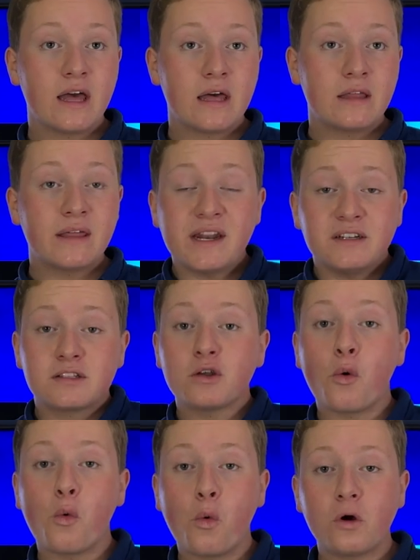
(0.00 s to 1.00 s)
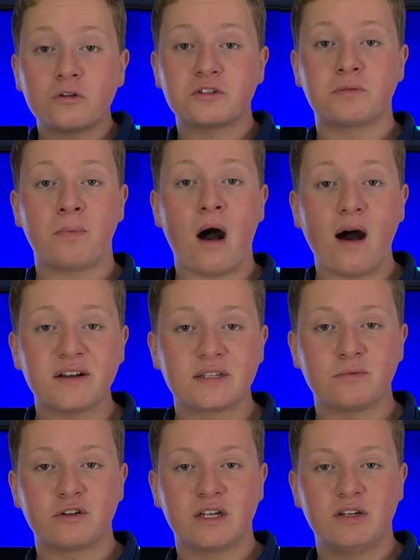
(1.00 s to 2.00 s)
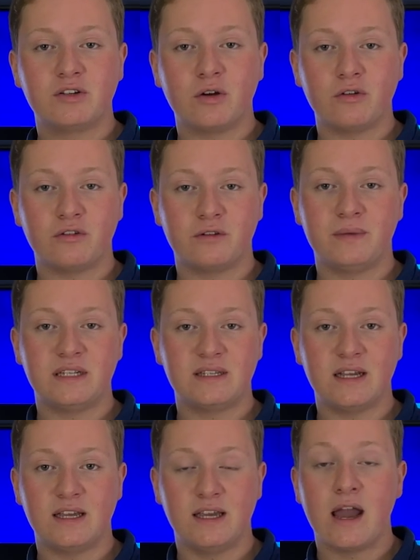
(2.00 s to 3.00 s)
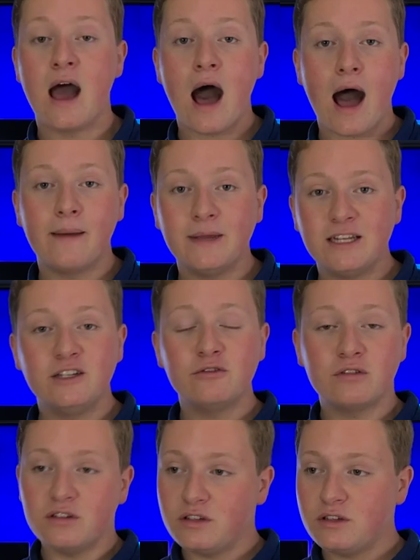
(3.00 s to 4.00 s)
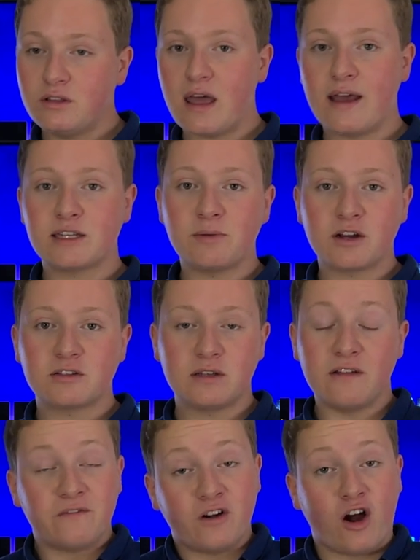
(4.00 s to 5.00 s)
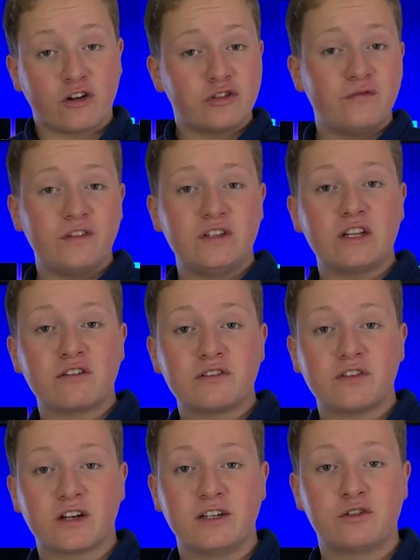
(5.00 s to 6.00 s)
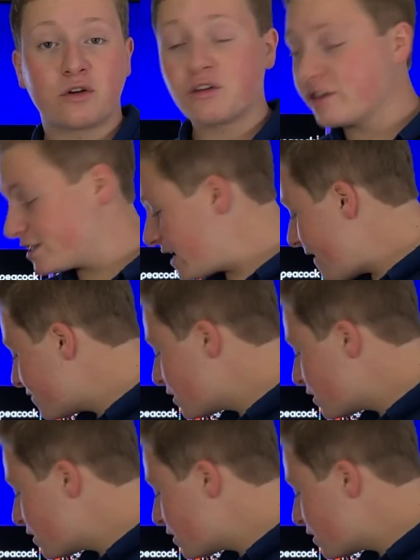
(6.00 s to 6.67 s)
that is the worst possible controller to be sticky. The Xbox, for $150 for a controller, that's half the